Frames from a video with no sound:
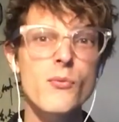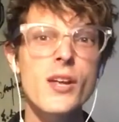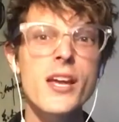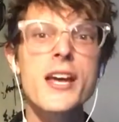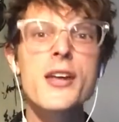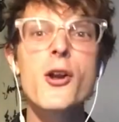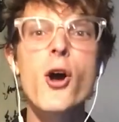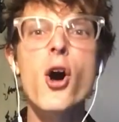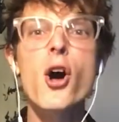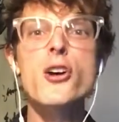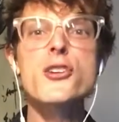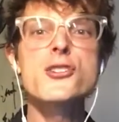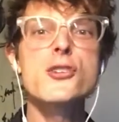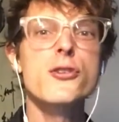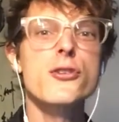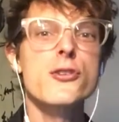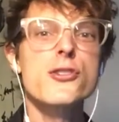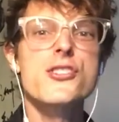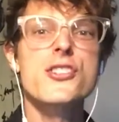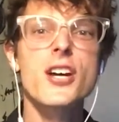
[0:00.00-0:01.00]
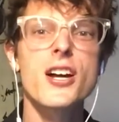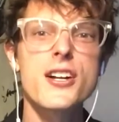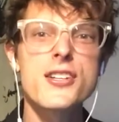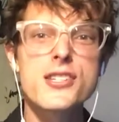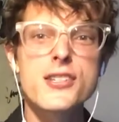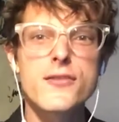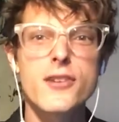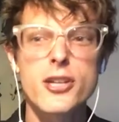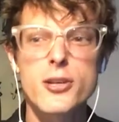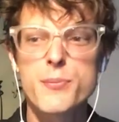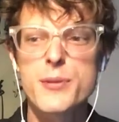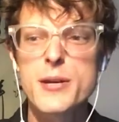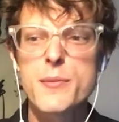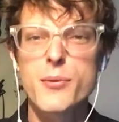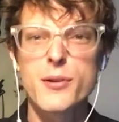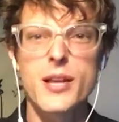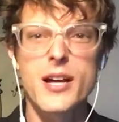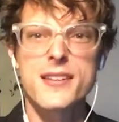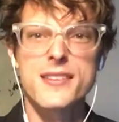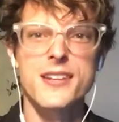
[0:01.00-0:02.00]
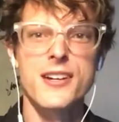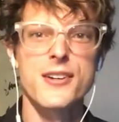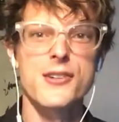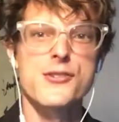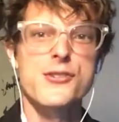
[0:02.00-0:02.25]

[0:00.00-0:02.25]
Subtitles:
And also there's tons of other people out there.